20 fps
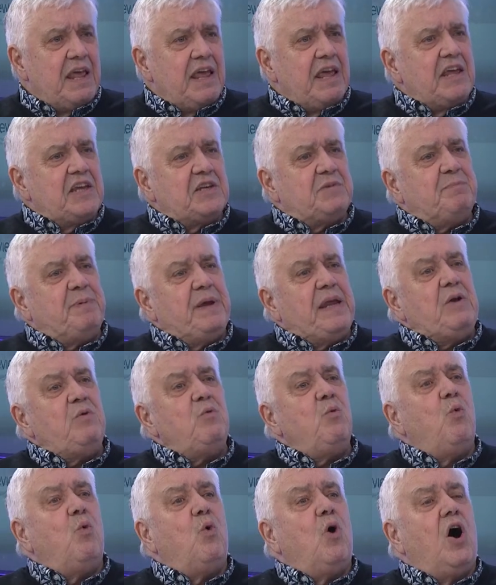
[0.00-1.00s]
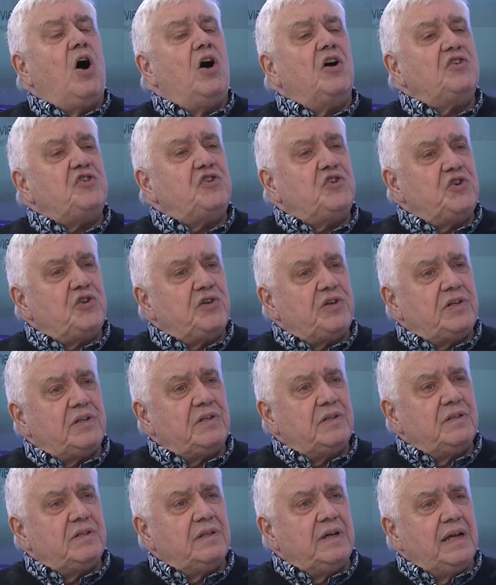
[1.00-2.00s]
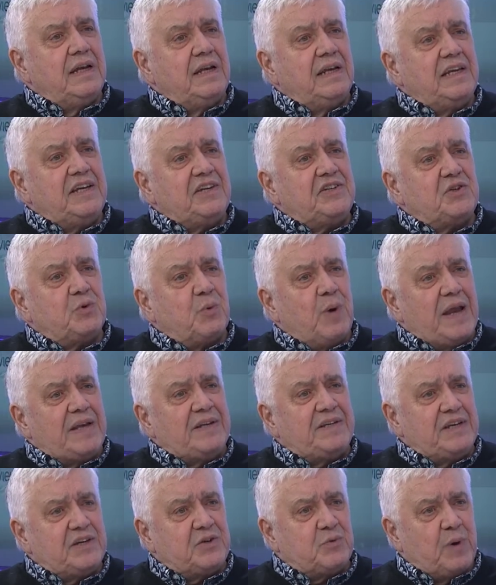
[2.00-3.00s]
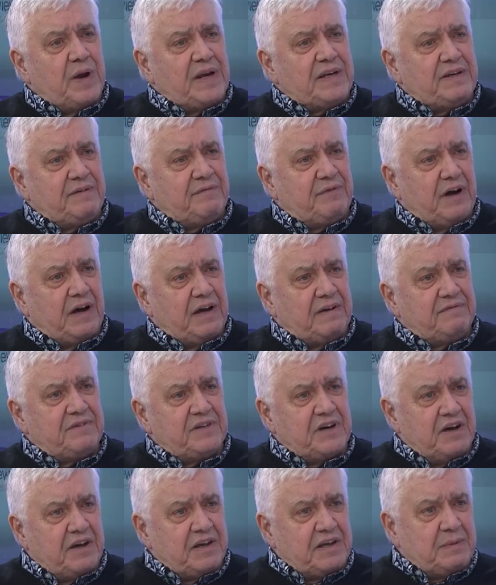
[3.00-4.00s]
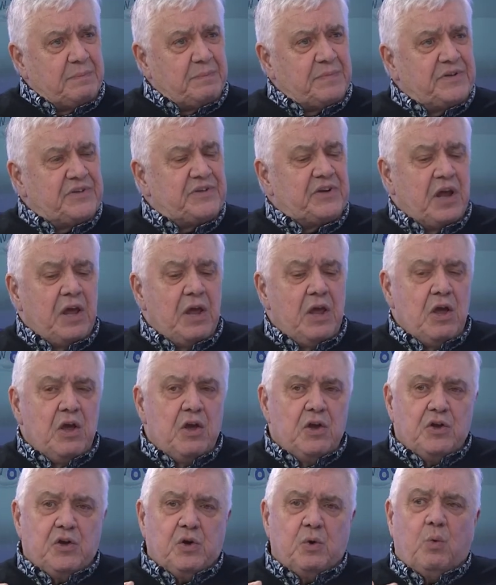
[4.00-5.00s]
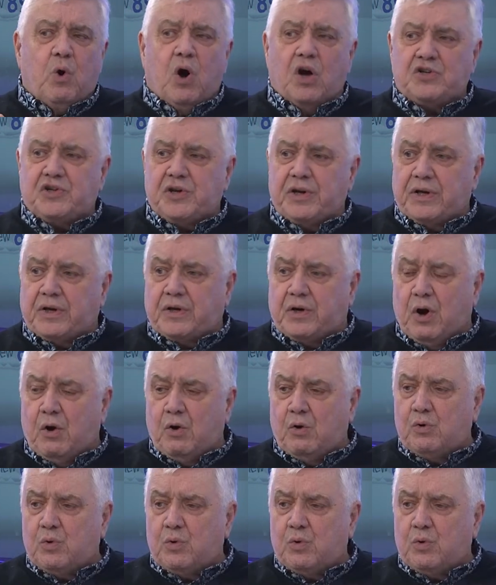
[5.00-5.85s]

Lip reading: It's been washed at least 20, 25 times. You wash it a cold